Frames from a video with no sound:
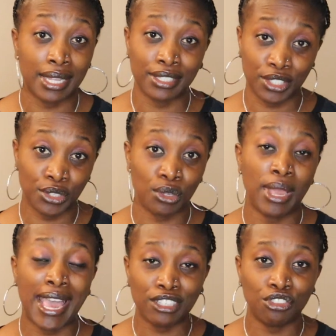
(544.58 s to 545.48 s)
things to do
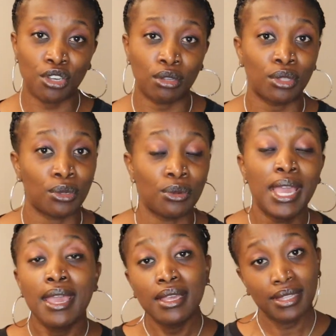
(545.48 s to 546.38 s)
as you go through
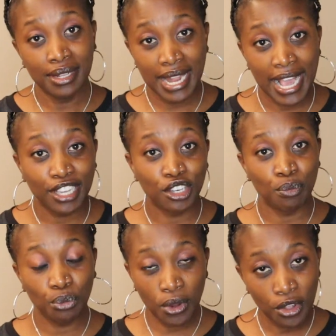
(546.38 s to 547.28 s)
the
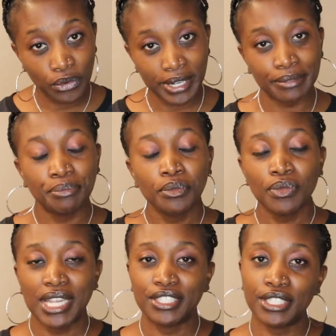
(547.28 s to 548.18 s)
Naca program.
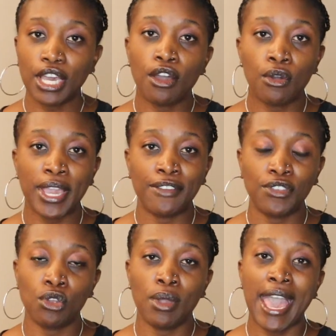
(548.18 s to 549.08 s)
So
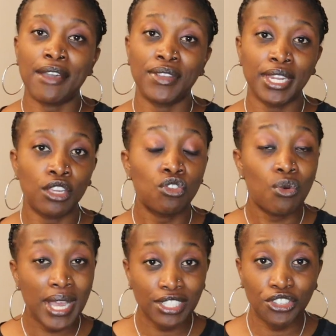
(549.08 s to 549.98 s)
if you have any
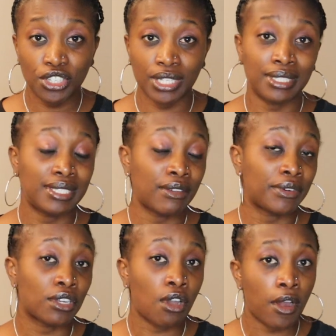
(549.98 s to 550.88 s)
questions in
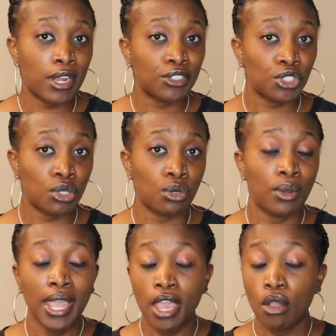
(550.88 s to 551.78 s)
regards
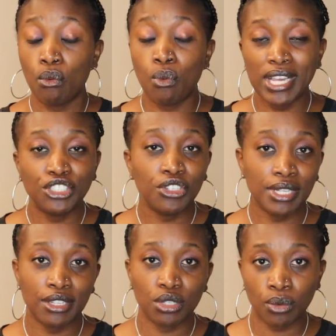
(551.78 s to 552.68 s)
to what you
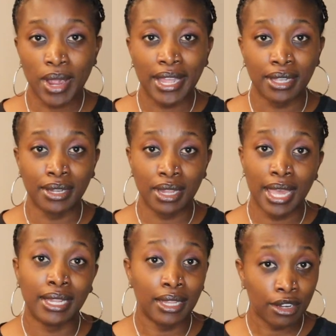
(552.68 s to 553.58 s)
need to write in
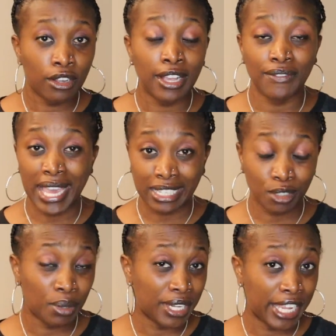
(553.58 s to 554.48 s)
a letter of
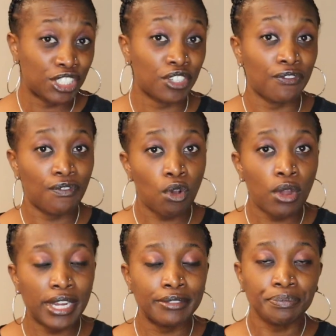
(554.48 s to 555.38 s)
explanation
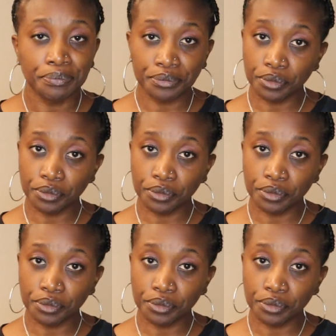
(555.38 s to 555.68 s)
for,